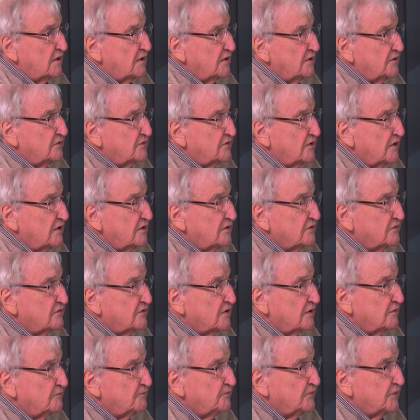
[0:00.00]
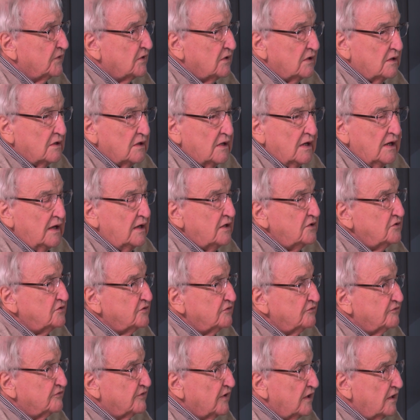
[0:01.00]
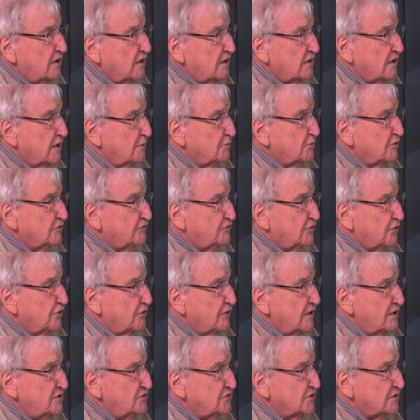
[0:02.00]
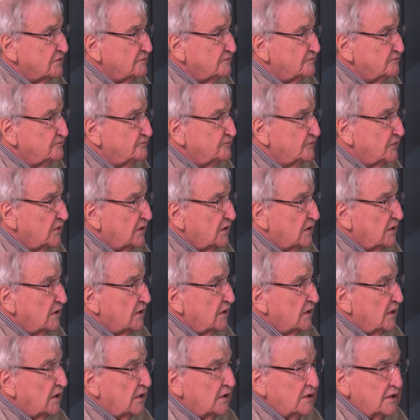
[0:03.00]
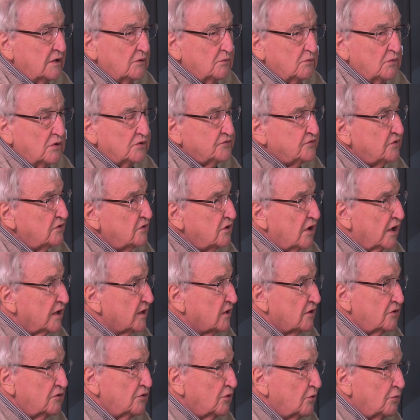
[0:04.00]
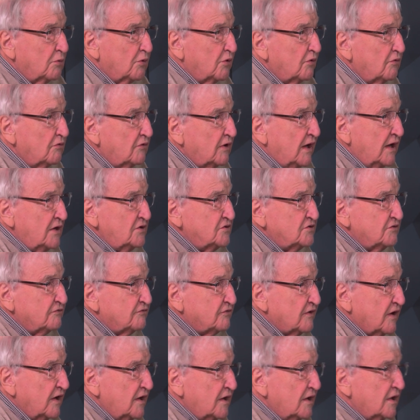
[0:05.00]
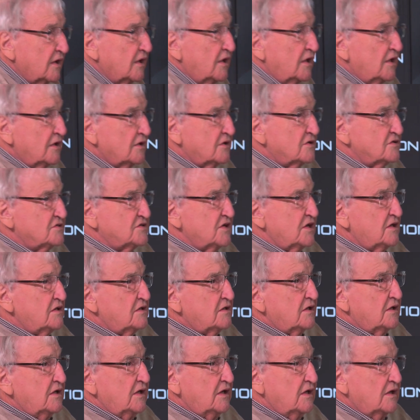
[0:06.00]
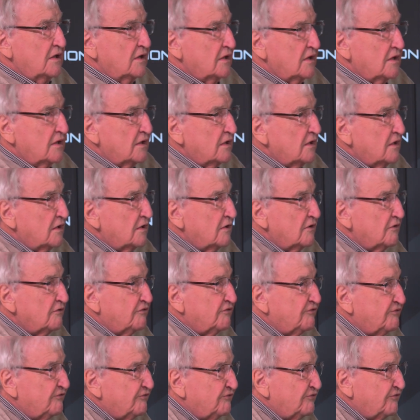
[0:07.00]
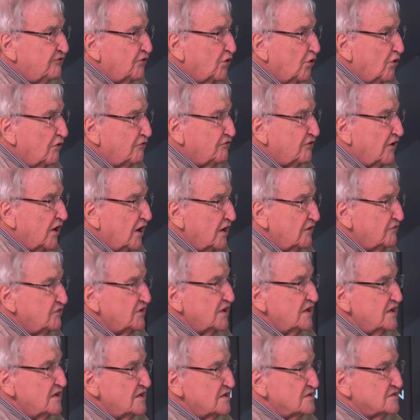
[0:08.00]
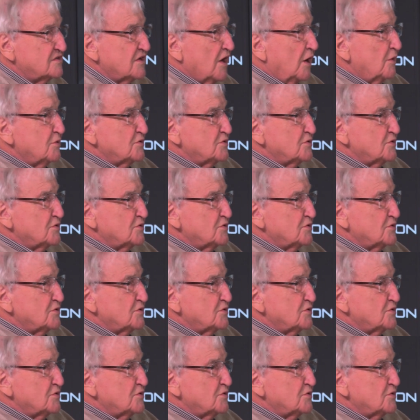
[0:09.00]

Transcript: says, engine failure, number 4 engine. And it wasn't like a normal engine failure, because in the 4 or 5 years I